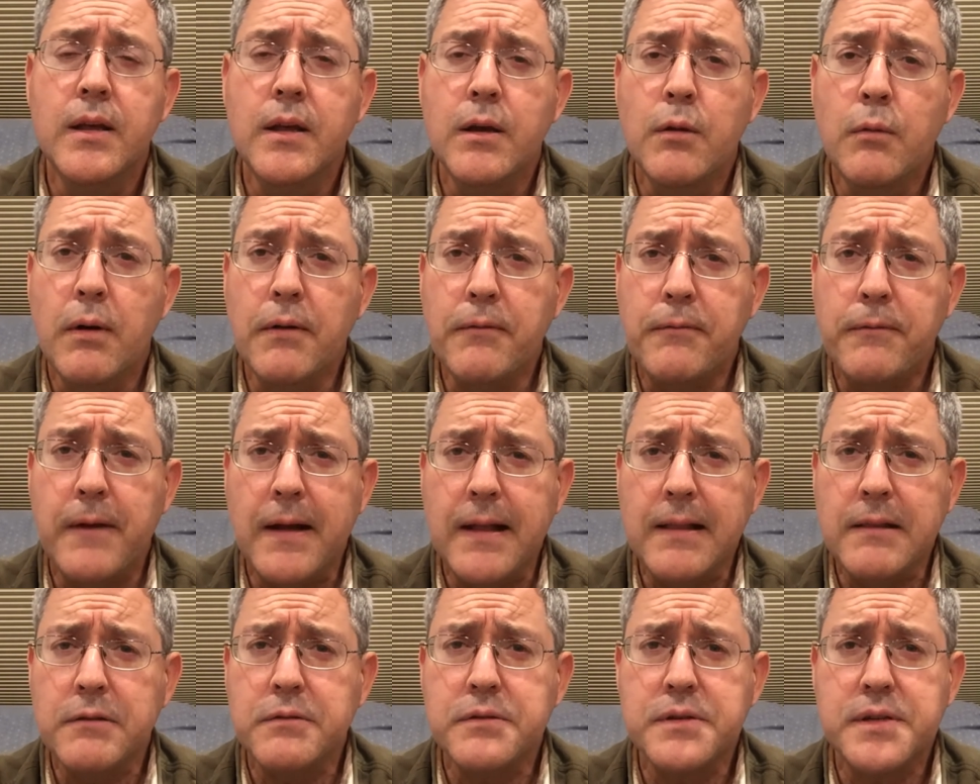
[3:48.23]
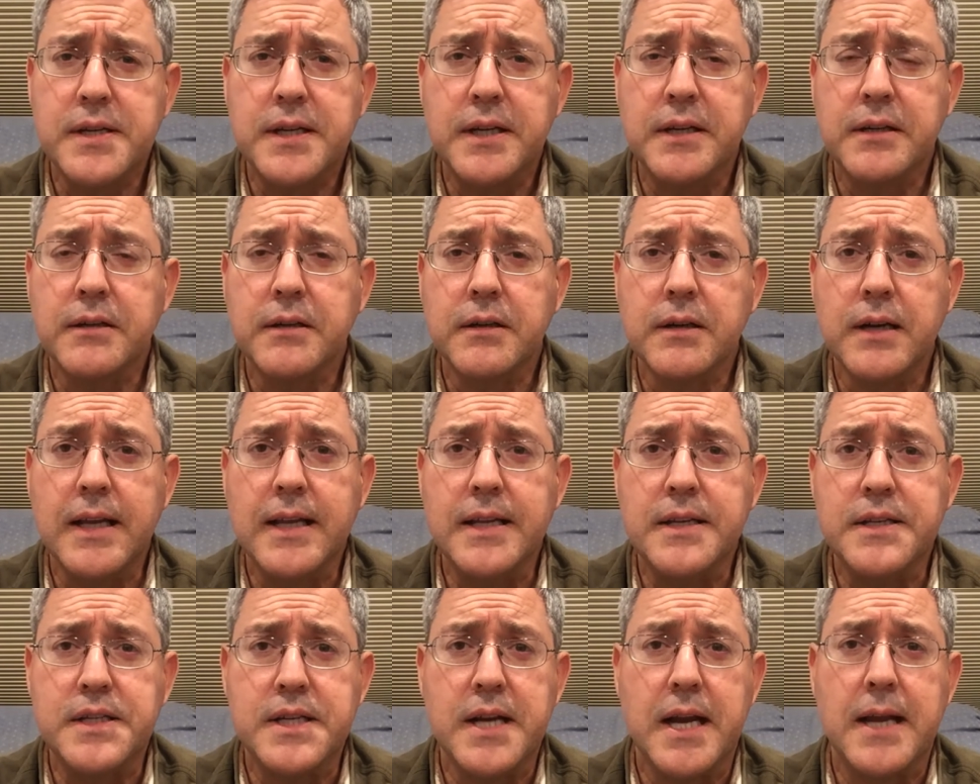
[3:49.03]
What follows here
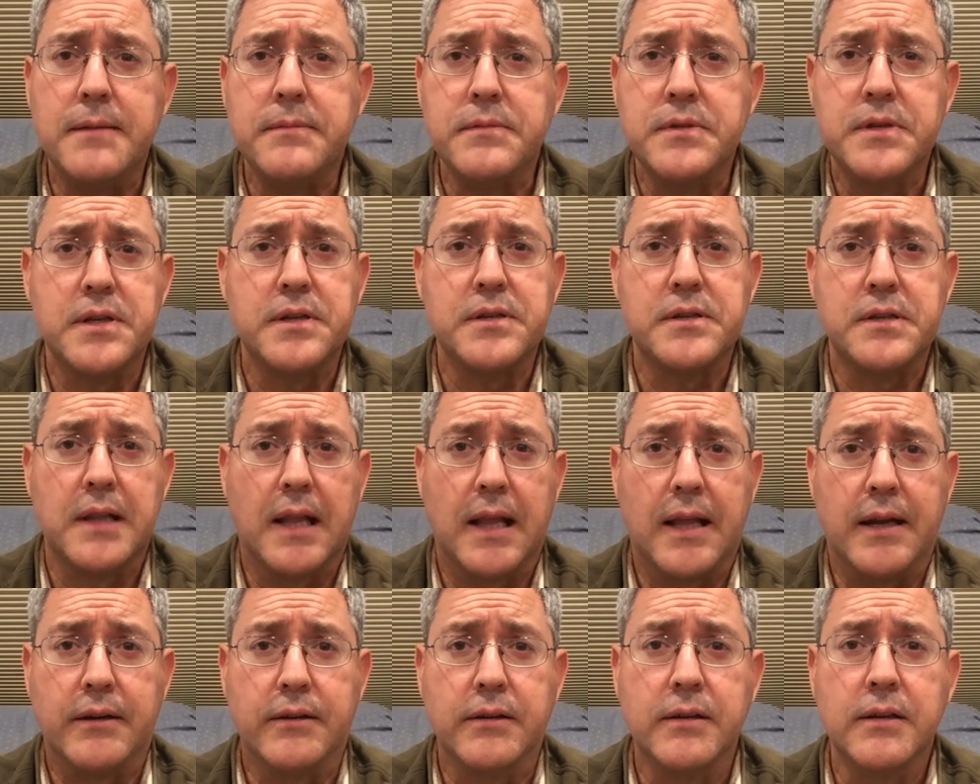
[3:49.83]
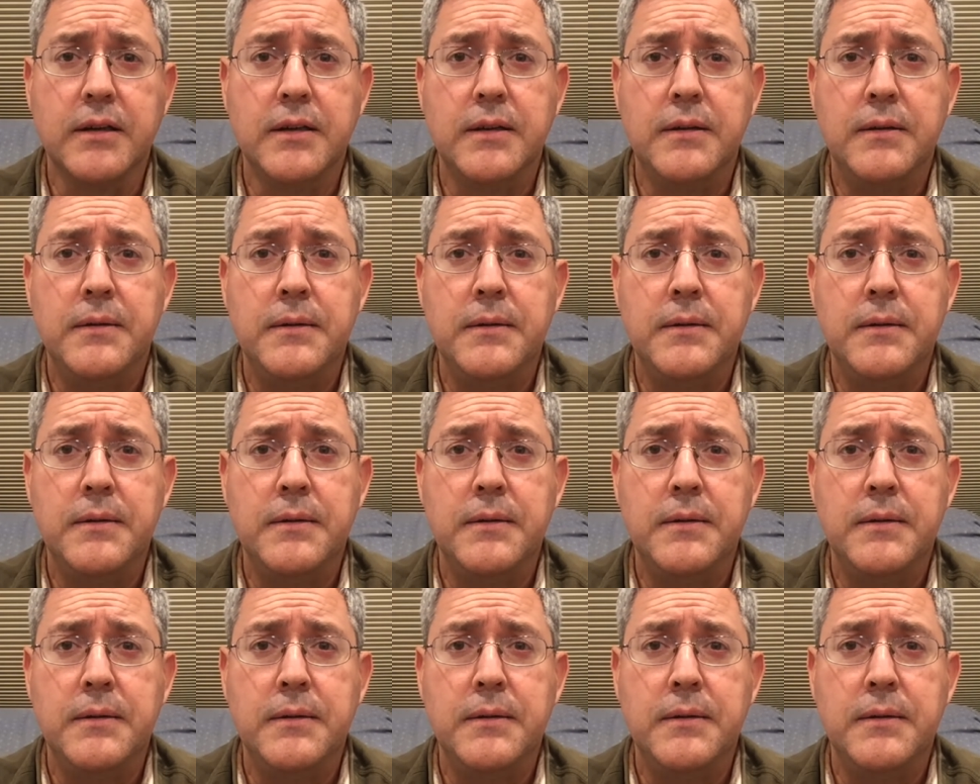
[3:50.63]
in James's letter